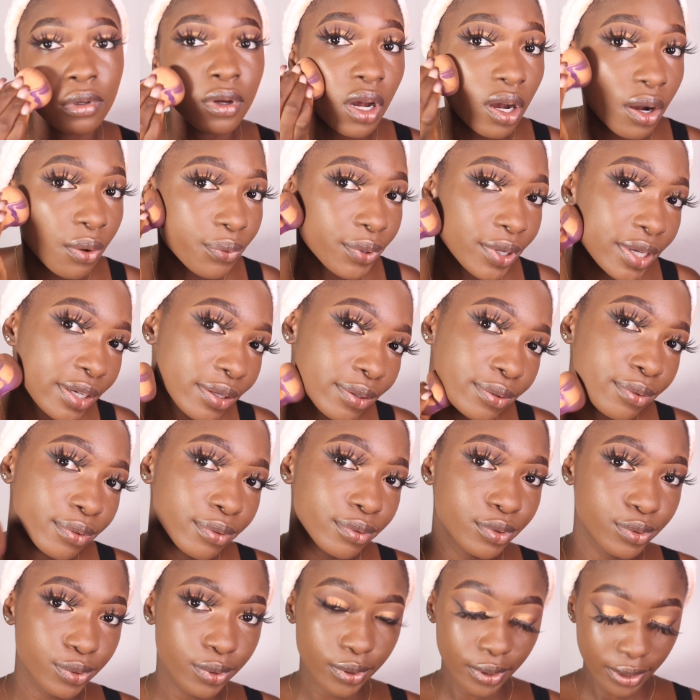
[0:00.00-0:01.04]
are we good?
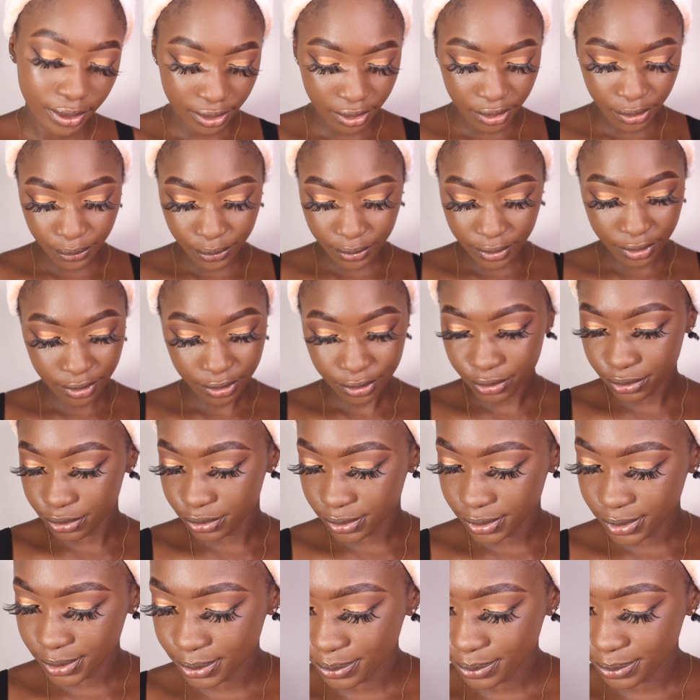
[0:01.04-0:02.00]
I think we're good.